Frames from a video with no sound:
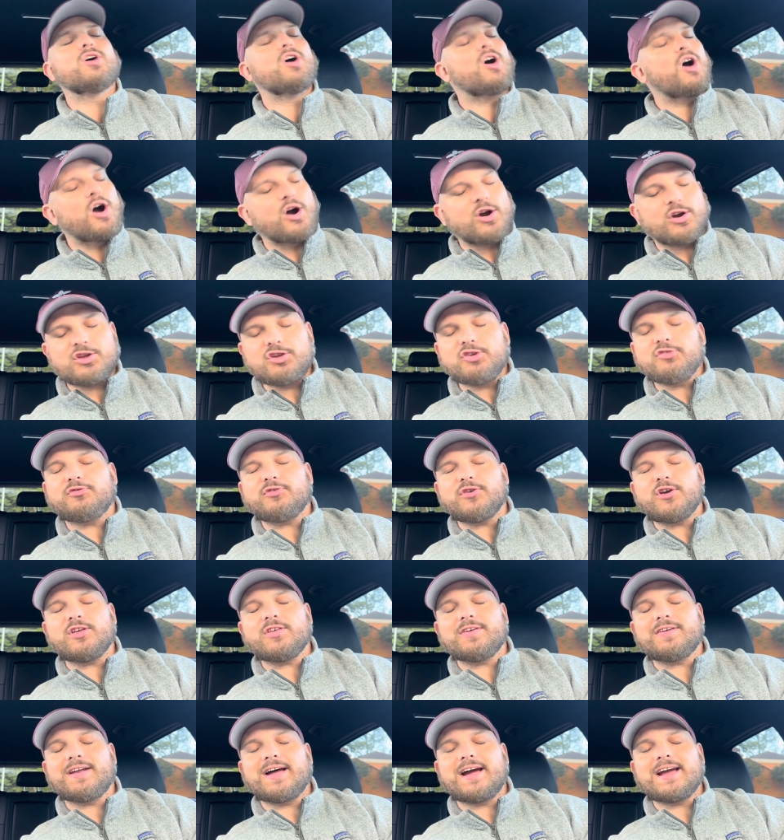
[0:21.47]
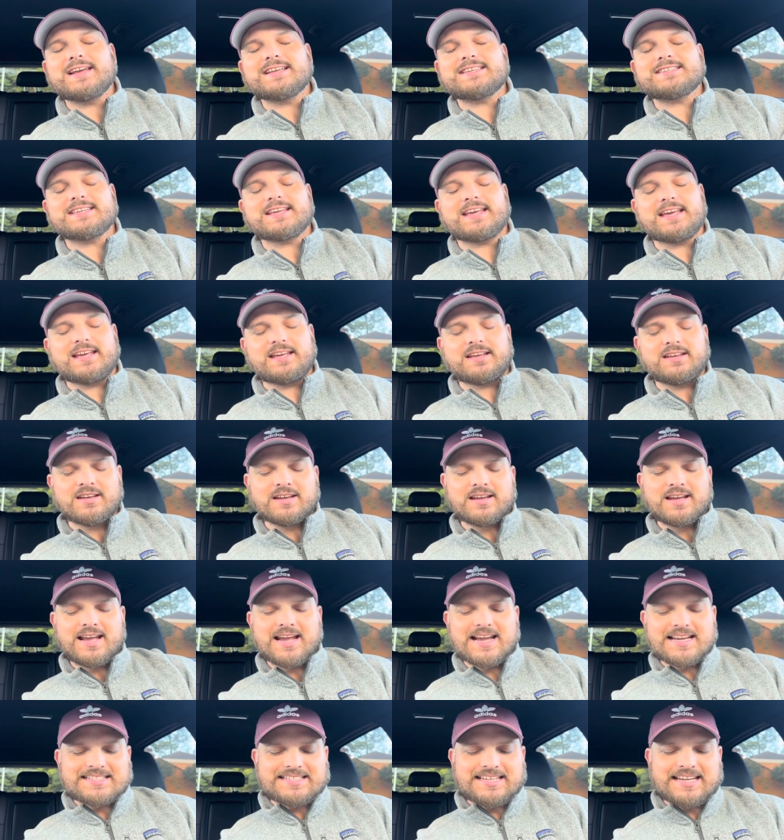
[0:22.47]
Are you feeling icy?
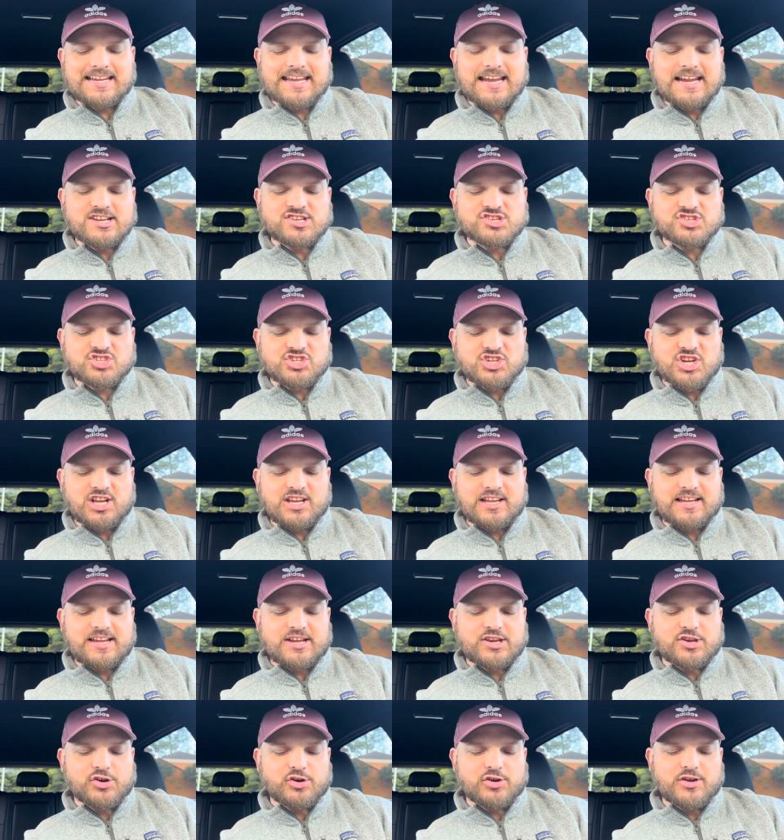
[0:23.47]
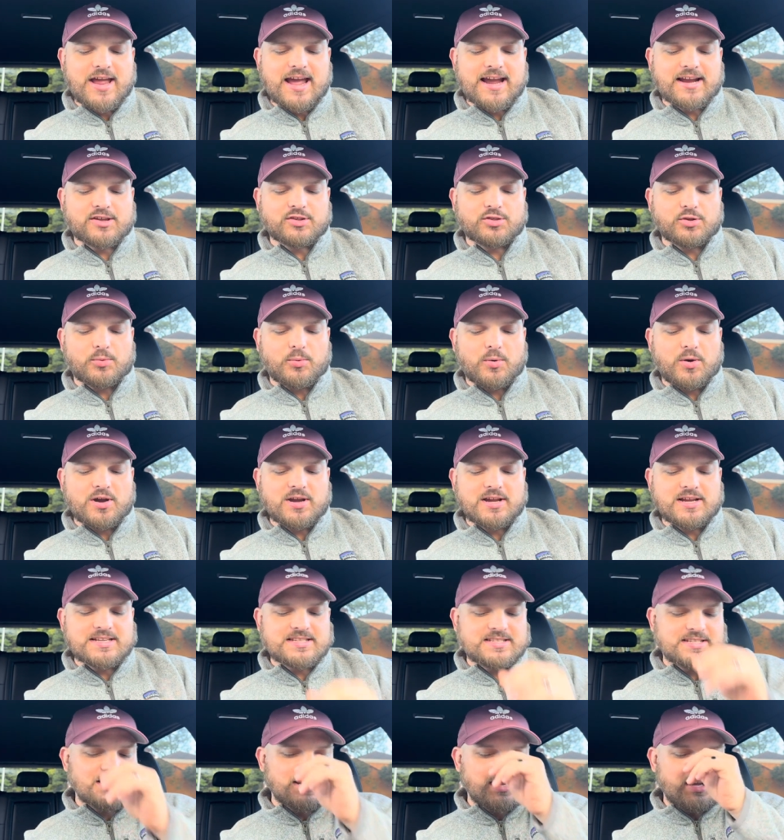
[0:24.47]
Is it getting chilly in your neck of the
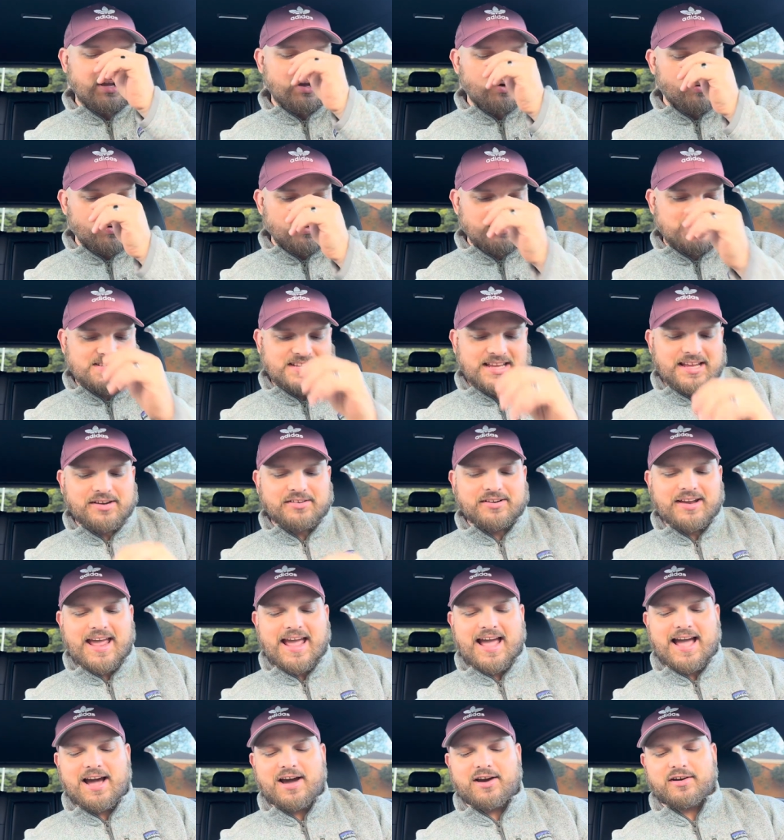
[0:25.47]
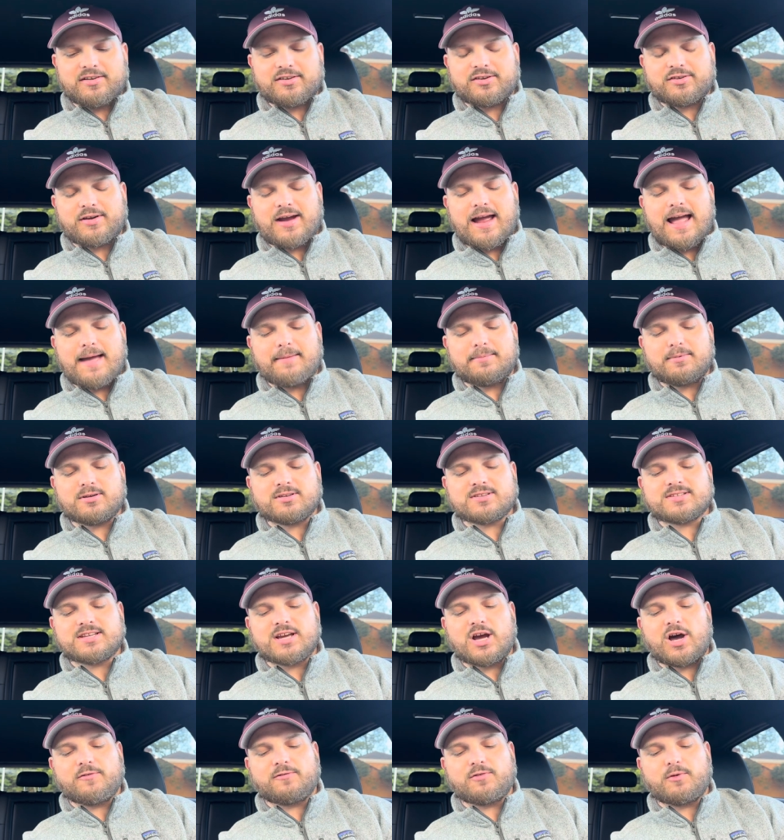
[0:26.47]
woods? Well, settle down, grab
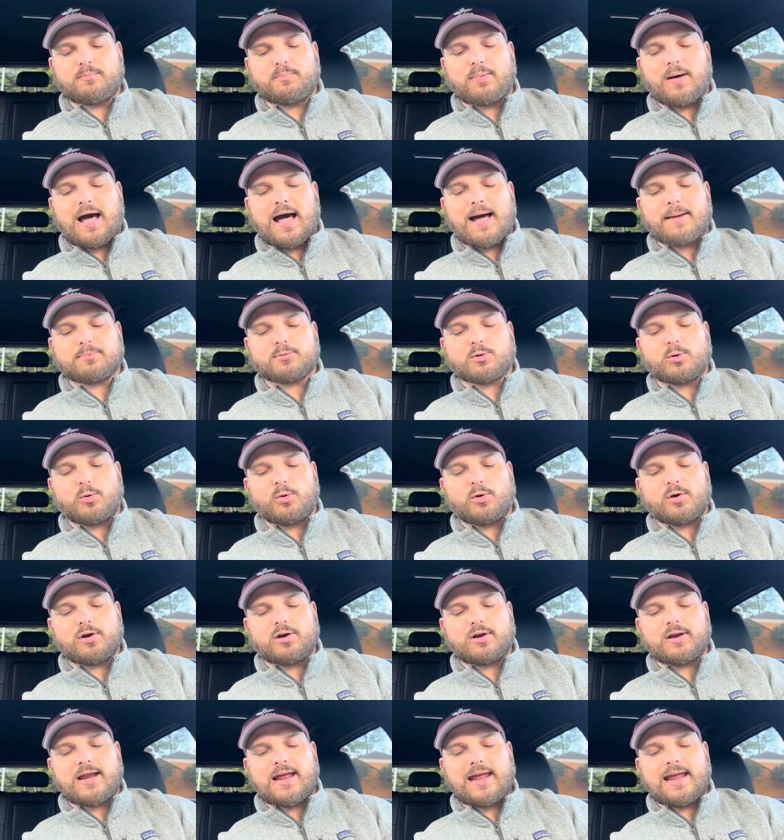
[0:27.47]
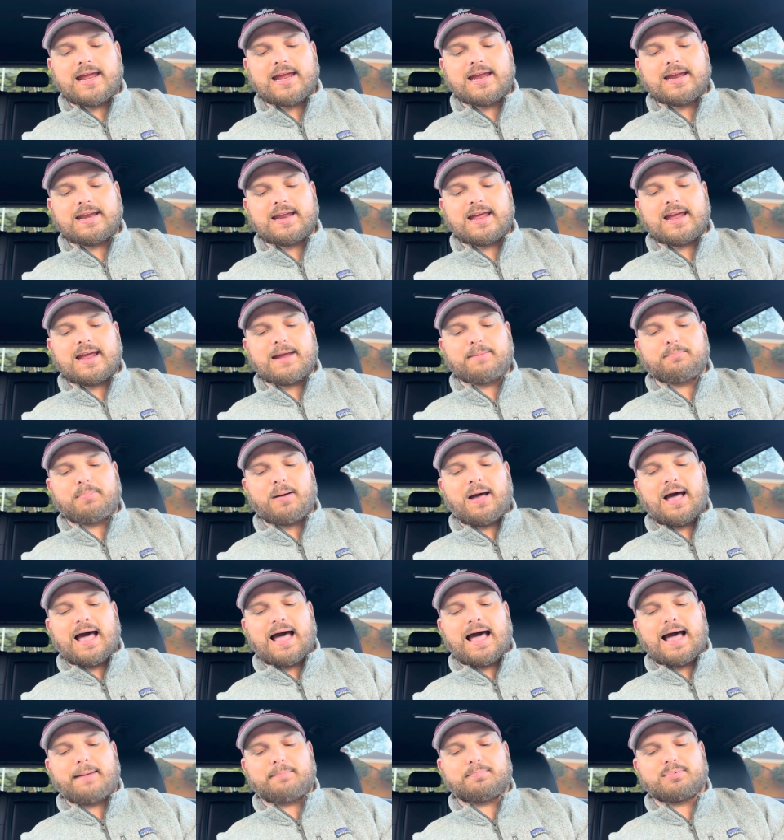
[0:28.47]
yourself a popcorn and a
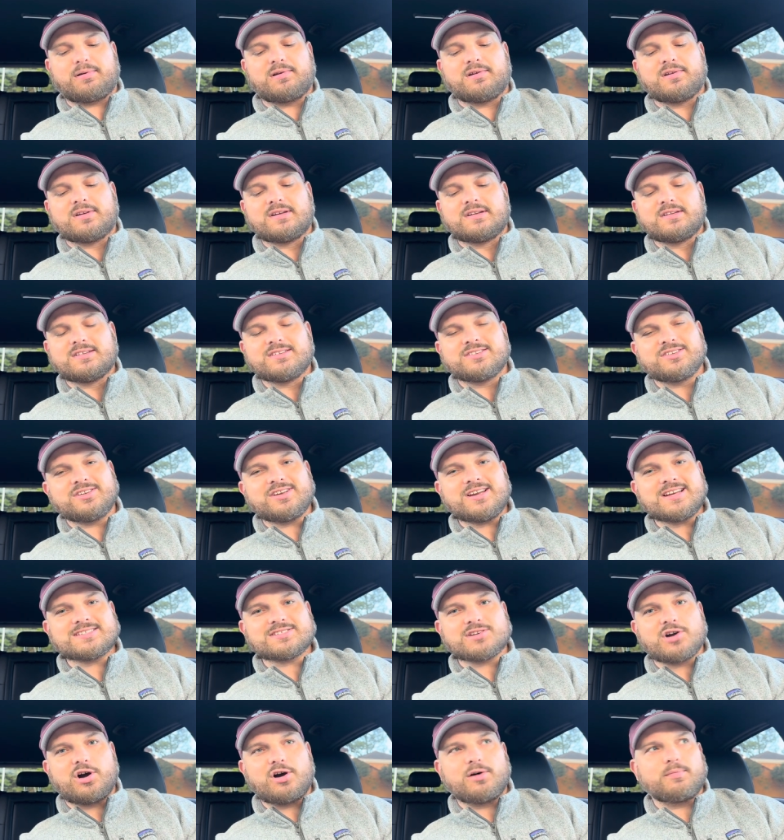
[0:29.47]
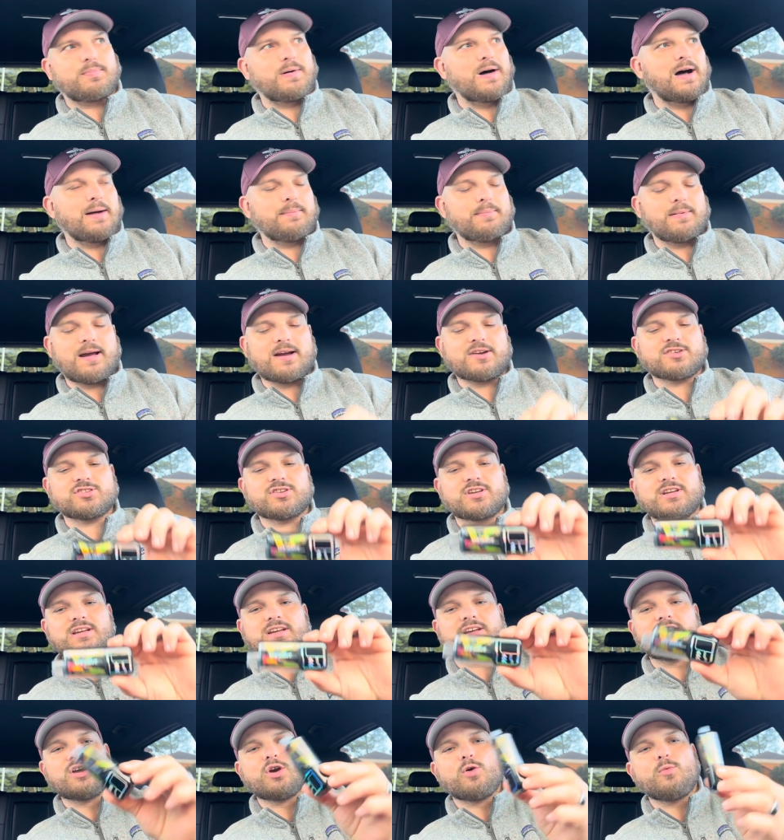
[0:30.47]
pop do you guys call it pop, actually?